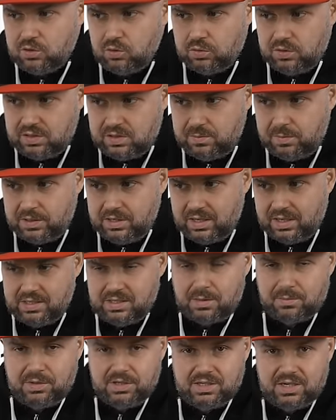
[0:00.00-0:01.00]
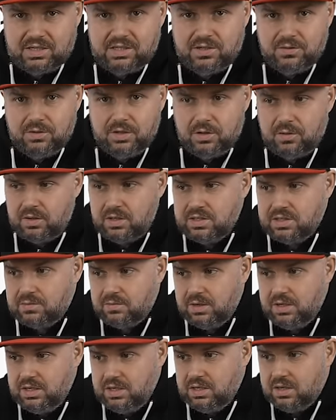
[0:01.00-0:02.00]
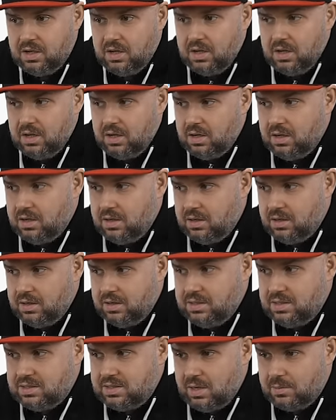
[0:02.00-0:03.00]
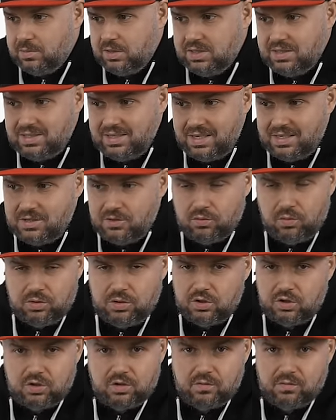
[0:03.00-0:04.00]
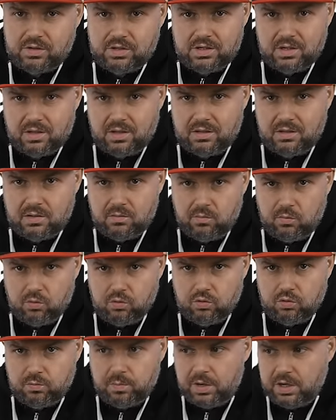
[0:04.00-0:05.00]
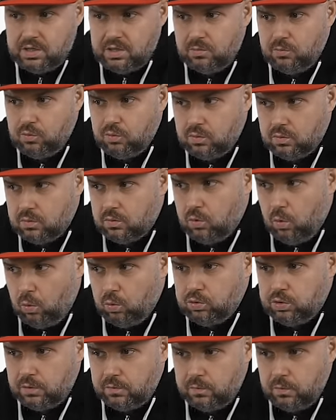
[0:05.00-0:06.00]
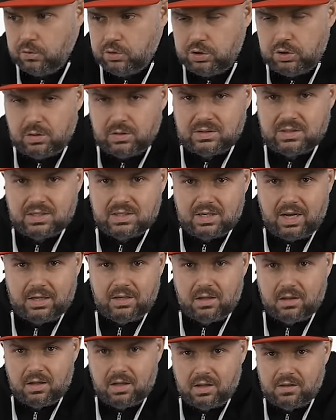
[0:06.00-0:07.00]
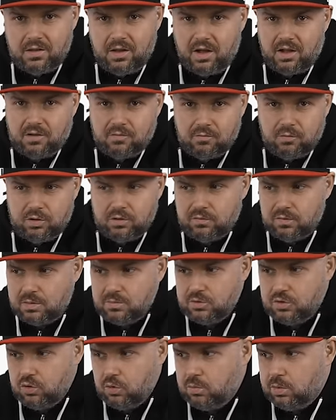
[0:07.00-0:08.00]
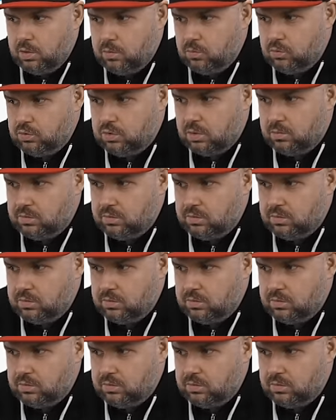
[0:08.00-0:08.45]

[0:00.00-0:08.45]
If they at least deactivated their own networks. But they won't do anything. Therefore the router turned on, took the channel. Here you are with good morning.